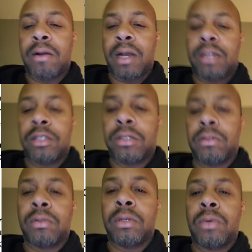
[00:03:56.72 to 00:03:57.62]
I'll show
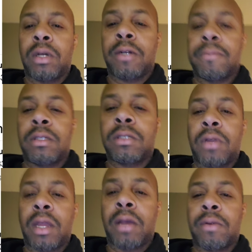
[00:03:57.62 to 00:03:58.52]
you. Well, let's go
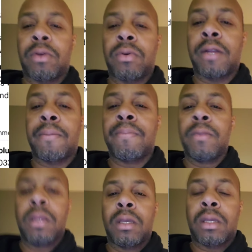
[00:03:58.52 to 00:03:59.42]
down here real quick
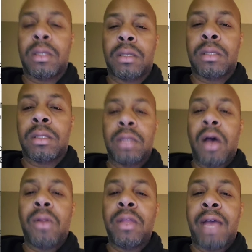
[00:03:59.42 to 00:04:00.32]
because
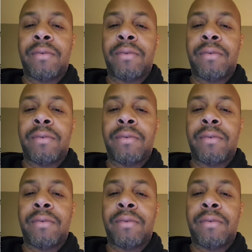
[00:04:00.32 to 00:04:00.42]
I only have